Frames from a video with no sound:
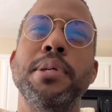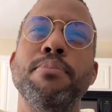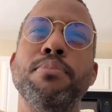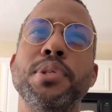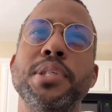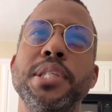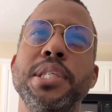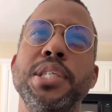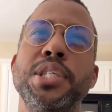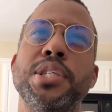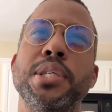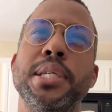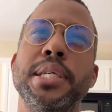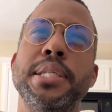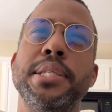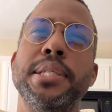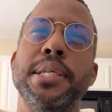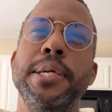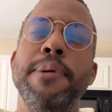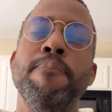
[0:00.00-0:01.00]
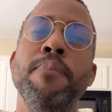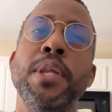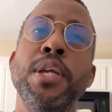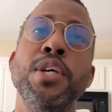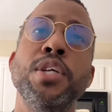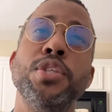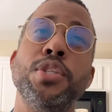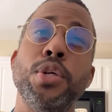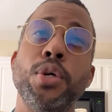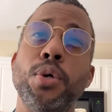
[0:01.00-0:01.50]
procedure, let's see.
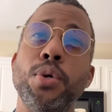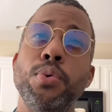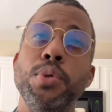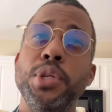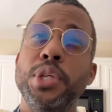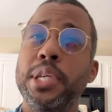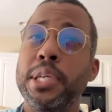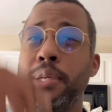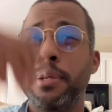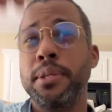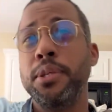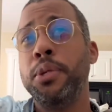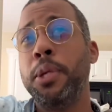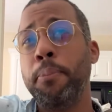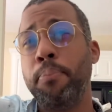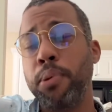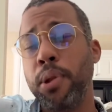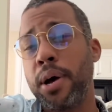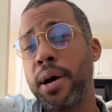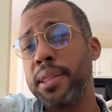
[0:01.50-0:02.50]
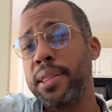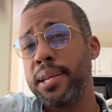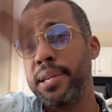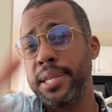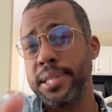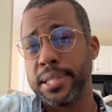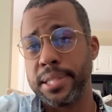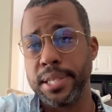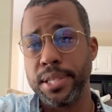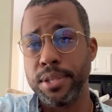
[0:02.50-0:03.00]
So you deploy the
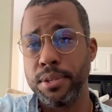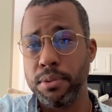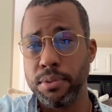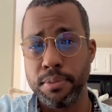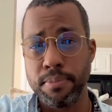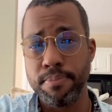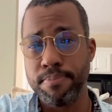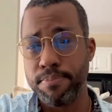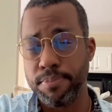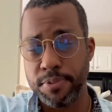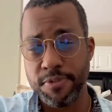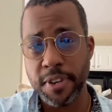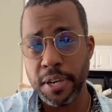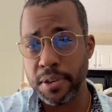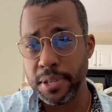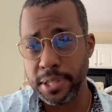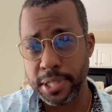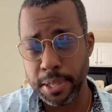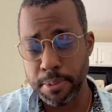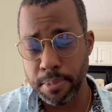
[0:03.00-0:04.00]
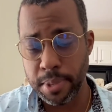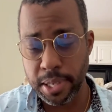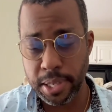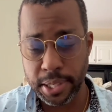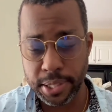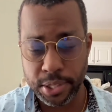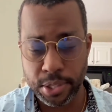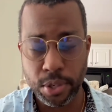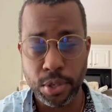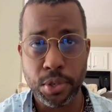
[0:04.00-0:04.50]
Niskin very similarly
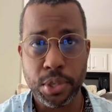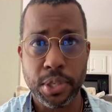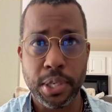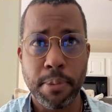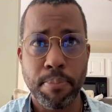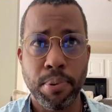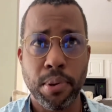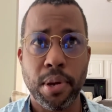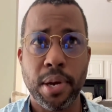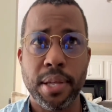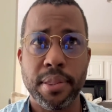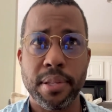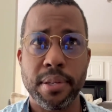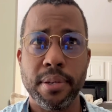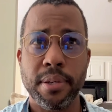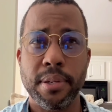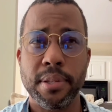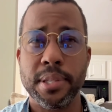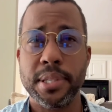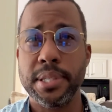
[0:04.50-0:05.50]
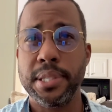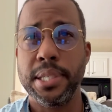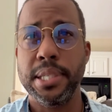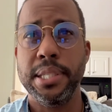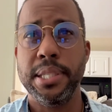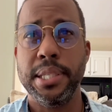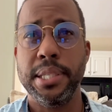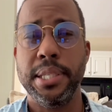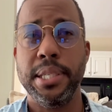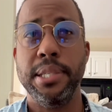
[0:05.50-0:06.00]
to how you deploy the
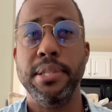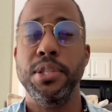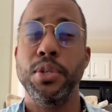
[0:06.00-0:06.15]
CTD.